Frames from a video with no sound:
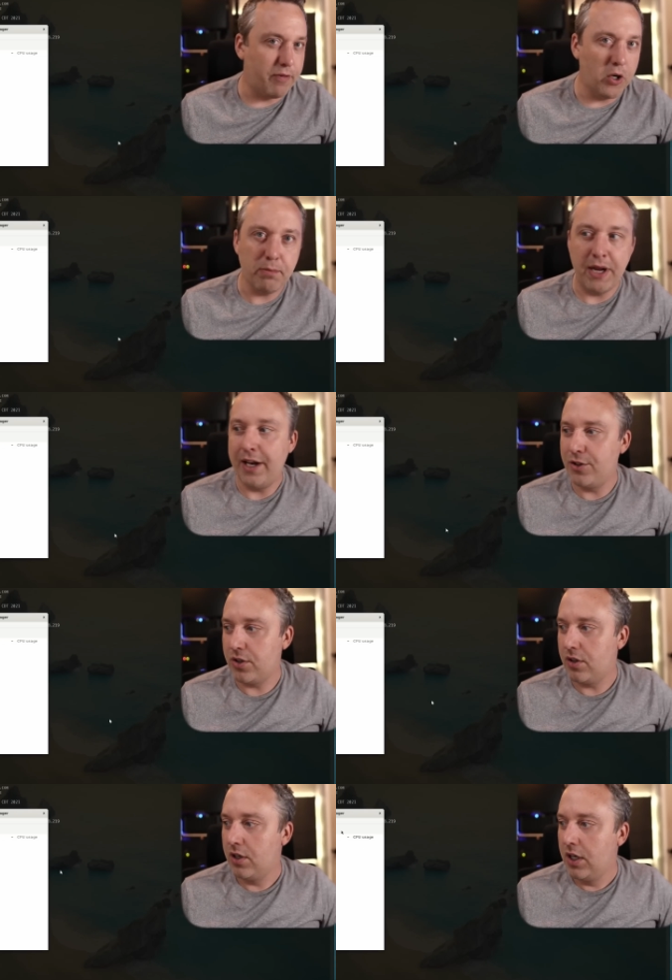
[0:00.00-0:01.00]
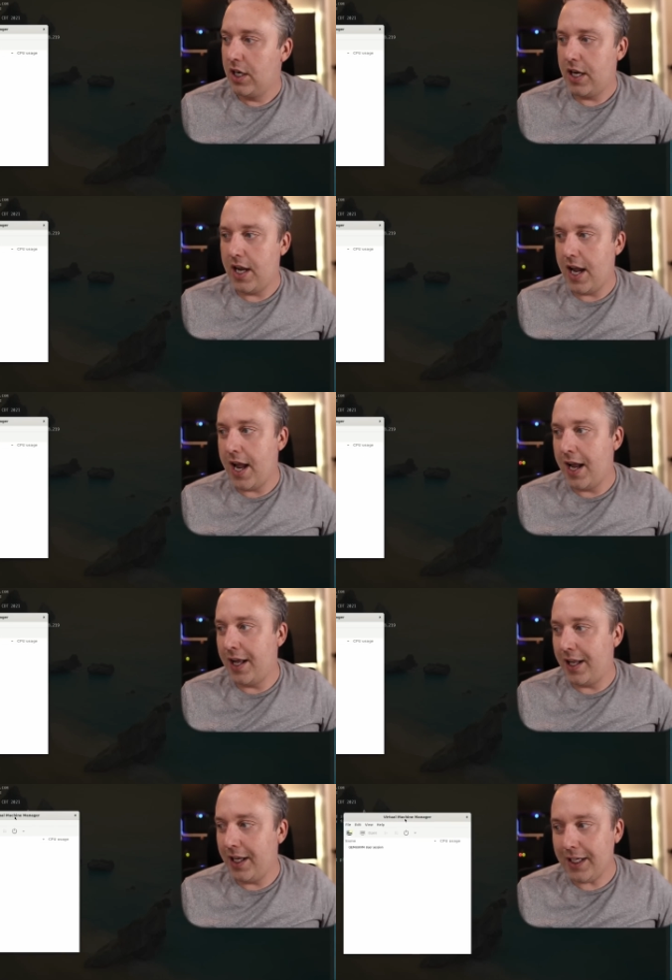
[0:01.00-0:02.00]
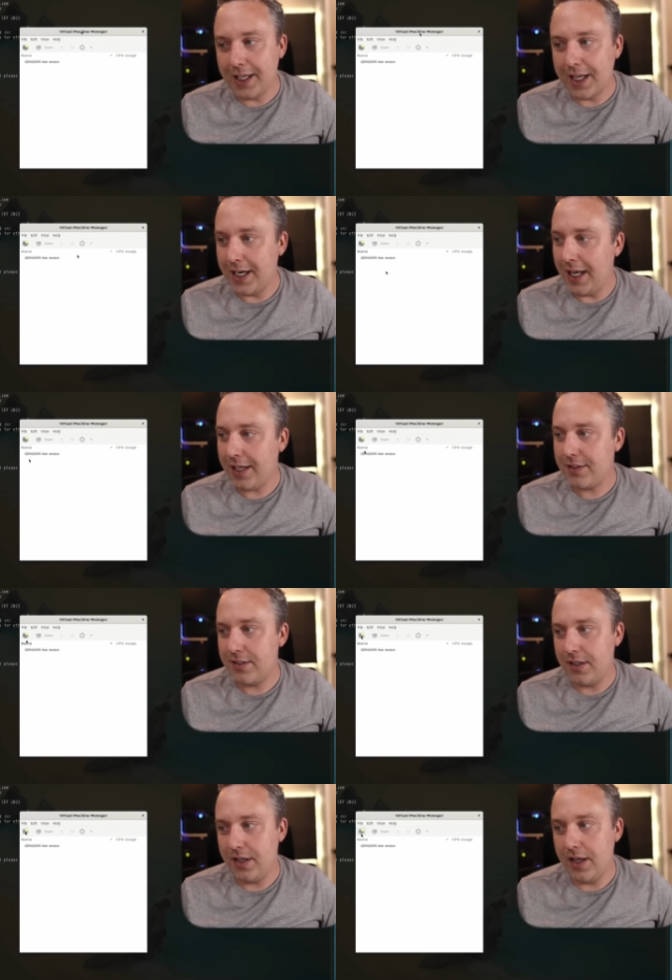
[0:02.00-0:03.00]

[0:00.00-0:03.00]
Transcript: Virt Manager and it can connect